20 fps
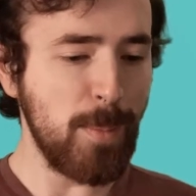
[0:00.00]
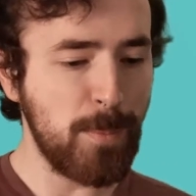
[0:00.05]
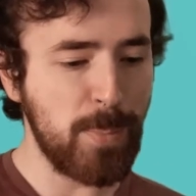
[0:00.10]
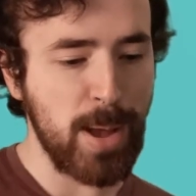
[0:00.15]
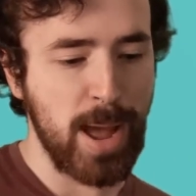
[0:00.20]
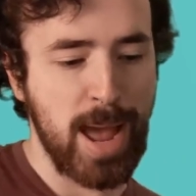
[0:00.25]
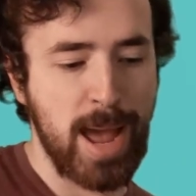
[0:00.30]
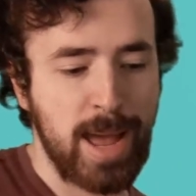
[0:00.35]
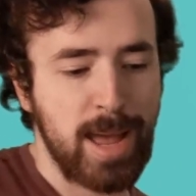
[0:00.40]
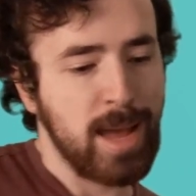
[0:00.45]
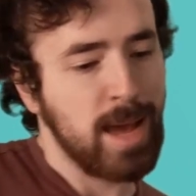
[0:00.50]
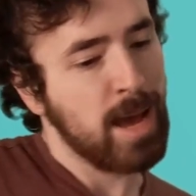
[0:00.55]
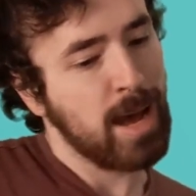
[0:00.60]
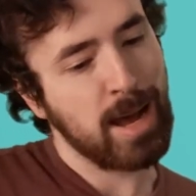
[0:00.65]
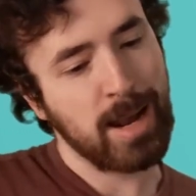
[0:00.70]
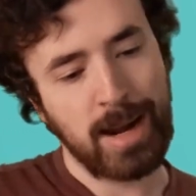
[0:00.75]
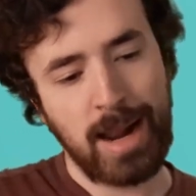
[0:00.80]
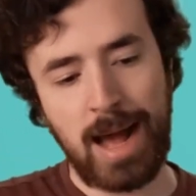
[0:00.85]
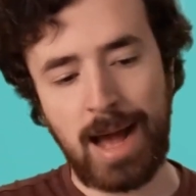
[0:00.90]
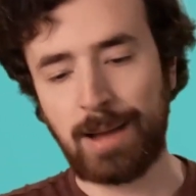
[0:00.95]
a bat
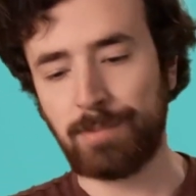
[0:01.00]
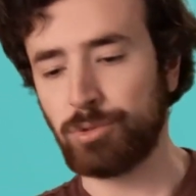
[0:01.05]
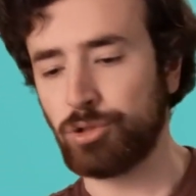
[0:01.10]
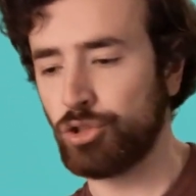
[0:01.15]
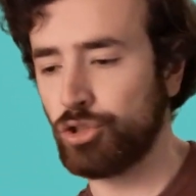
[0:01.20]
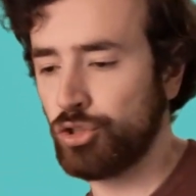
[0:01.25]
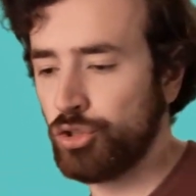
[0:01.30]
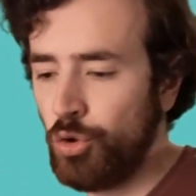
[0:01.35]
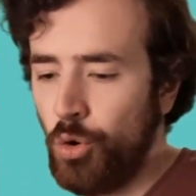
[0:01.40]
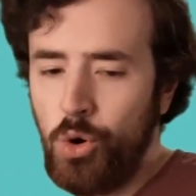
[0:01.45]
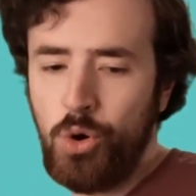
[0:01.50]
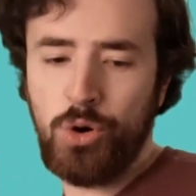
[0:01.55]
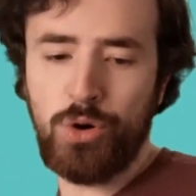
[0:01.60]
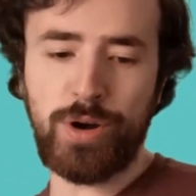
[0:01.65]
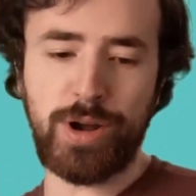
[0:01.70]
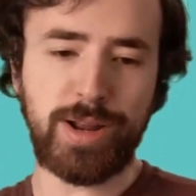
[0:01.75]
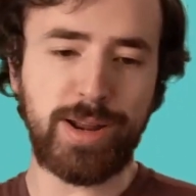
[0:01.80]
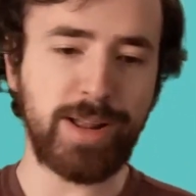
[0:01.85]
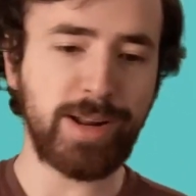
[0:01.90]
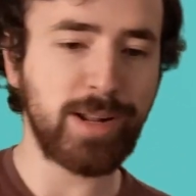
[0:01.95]
and I'm
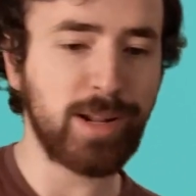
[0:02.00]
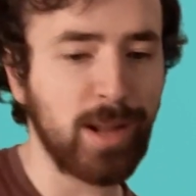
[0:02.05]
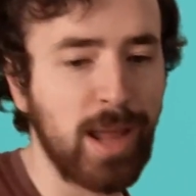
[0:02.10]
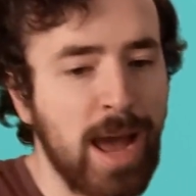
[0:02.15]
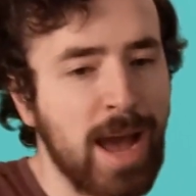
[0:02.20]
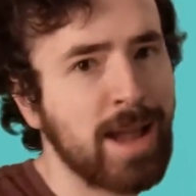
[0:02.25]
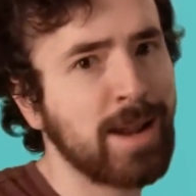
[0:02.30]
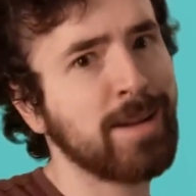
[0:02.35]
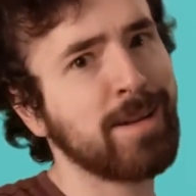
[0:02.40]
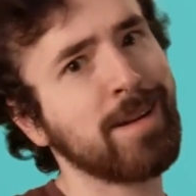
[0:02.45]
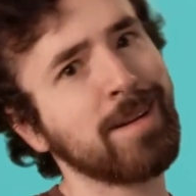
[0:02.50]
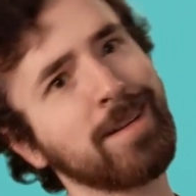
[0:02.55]
soaring and gliding